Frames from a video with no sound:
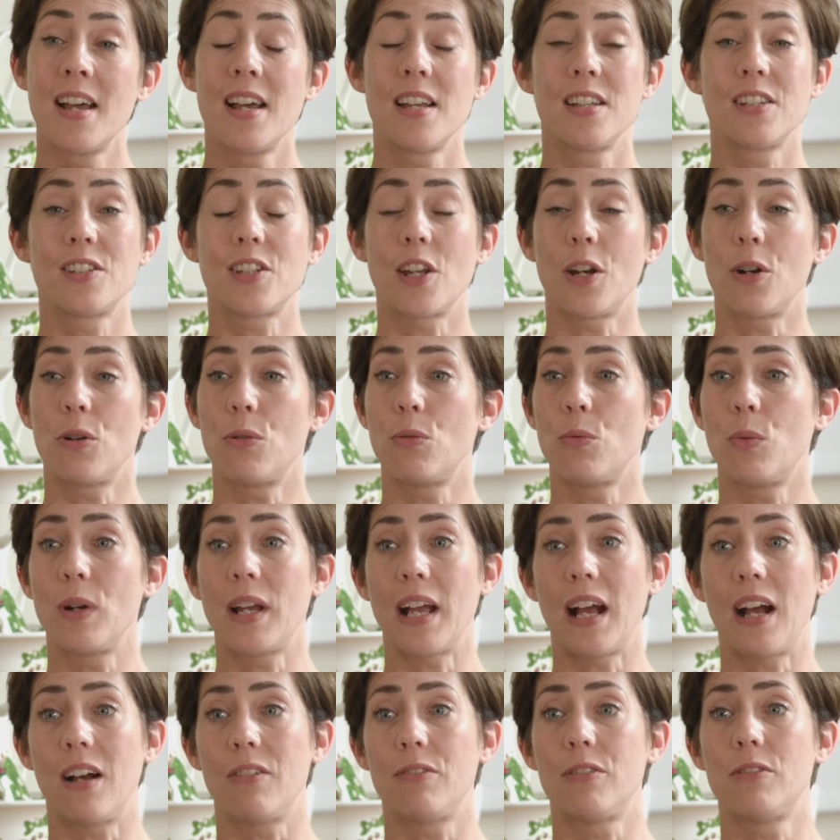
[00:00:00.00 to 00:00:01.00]
So we
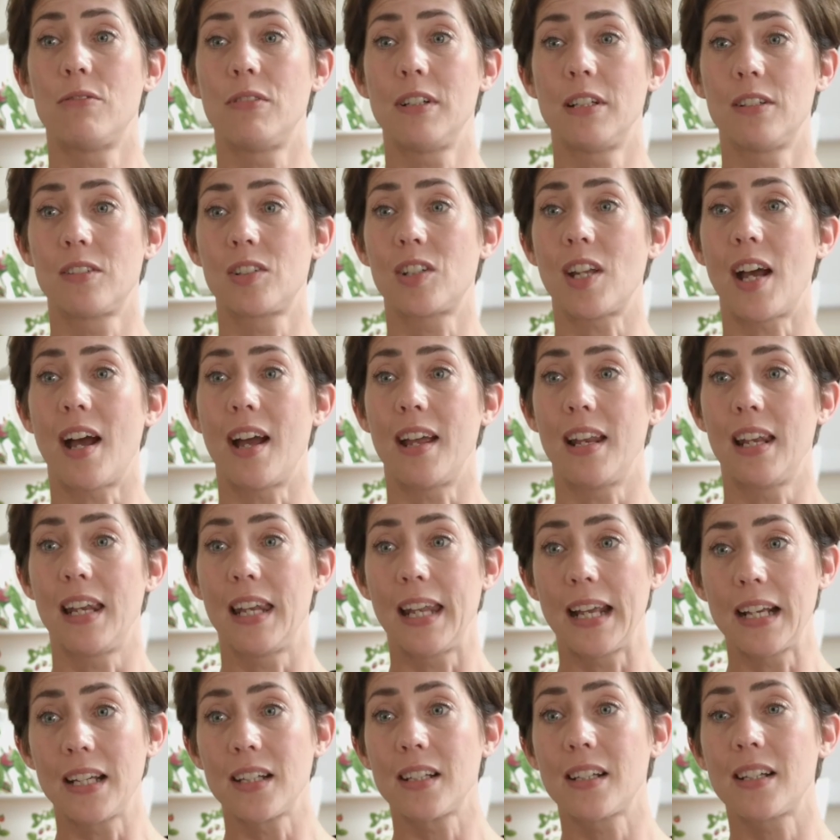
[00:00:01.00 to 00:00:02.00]
have a real tight
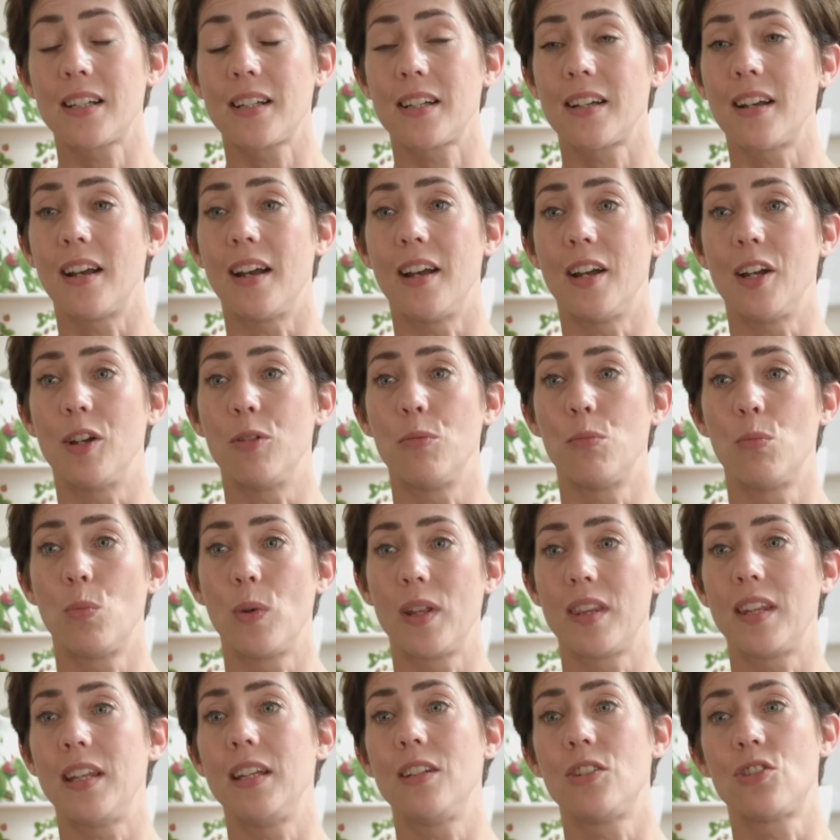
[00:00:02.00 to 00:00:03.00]
link with
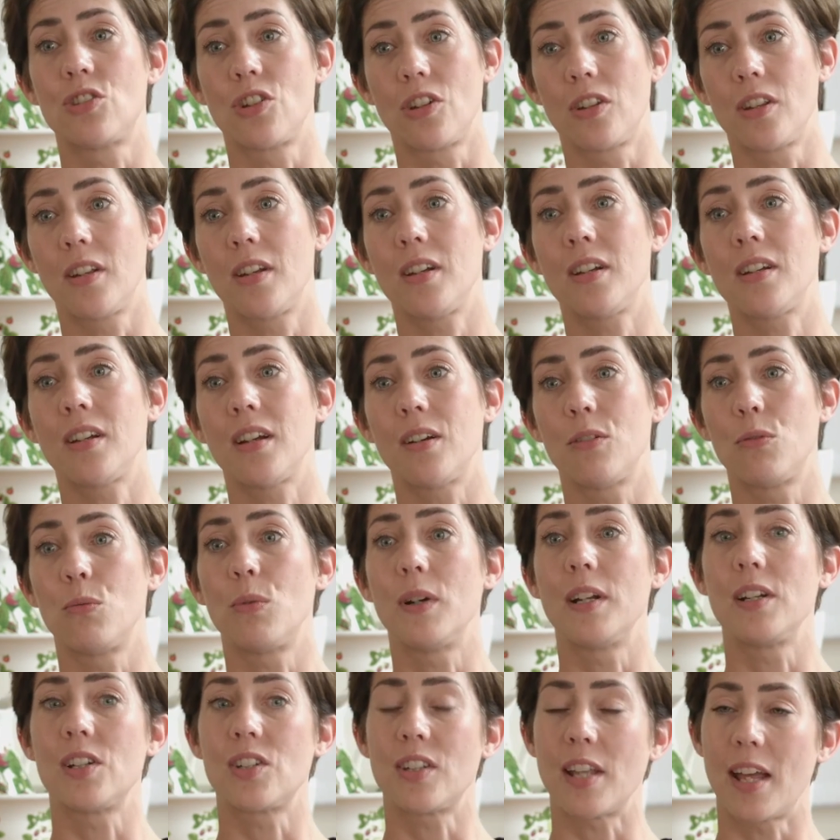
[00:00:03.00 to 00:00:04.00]
each other,
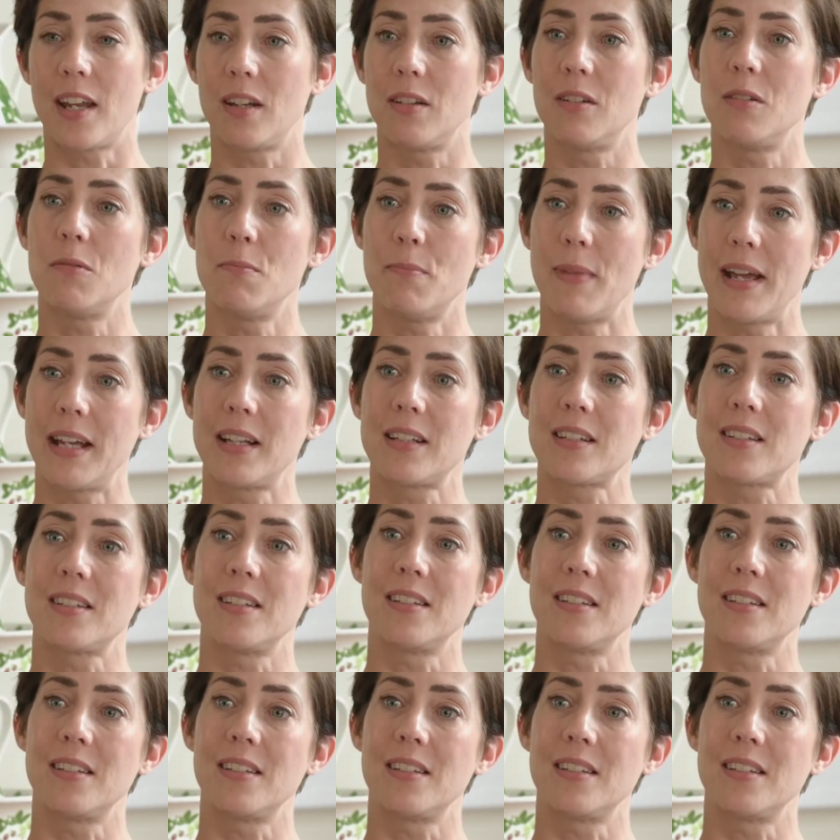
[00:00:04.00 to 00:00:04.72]
which then makes